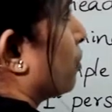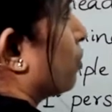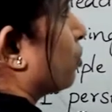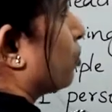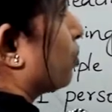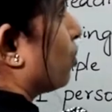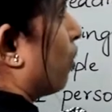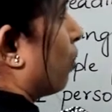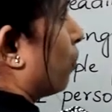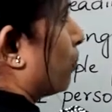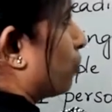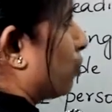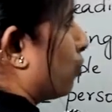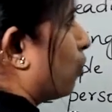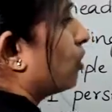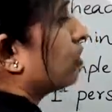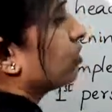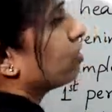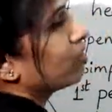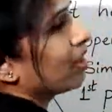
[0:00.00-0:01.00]
you do not
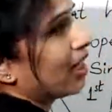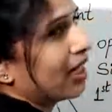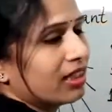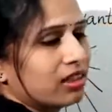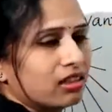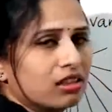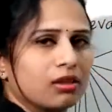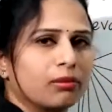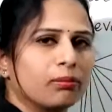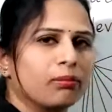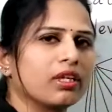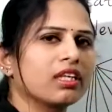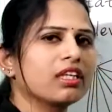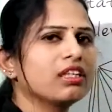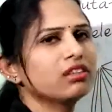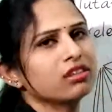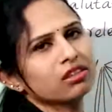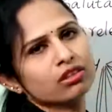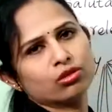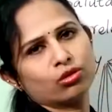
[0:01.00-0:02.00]
want to write,
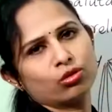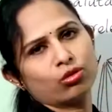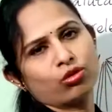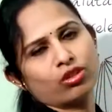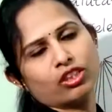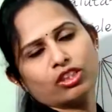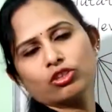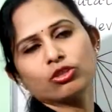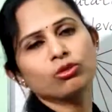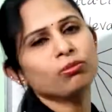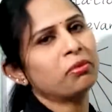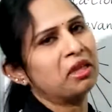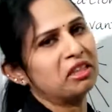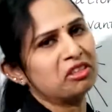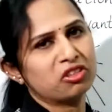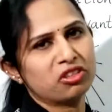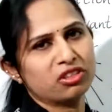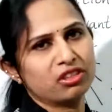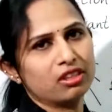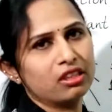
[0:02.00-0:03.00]
please no need to
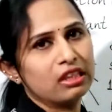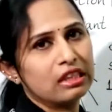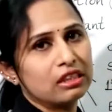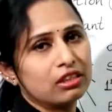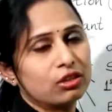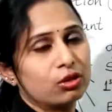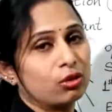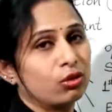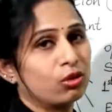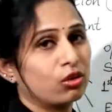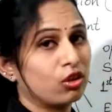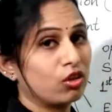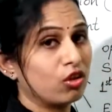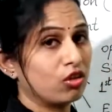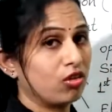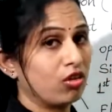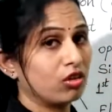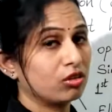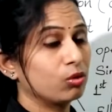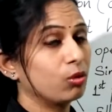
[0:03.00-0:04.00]
mention. So you're
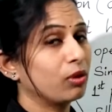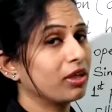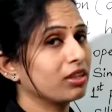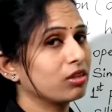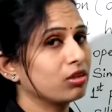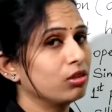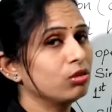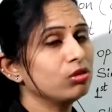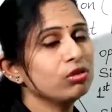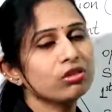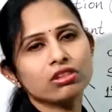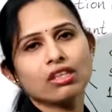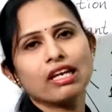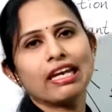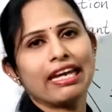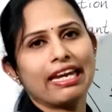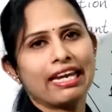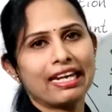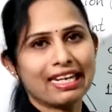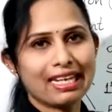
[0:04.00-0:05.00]
not going to lose
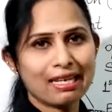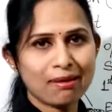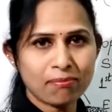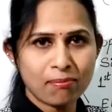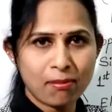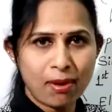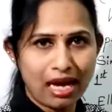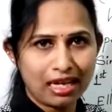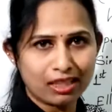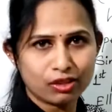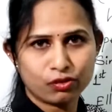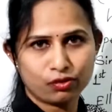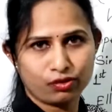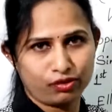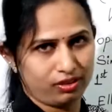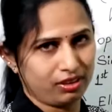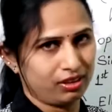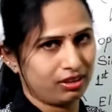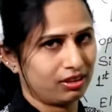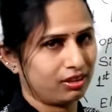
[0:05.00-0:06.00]
any marks
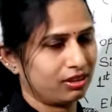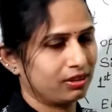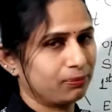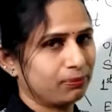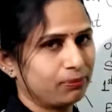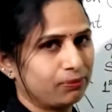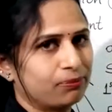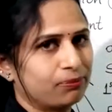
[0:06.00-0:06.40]
for this.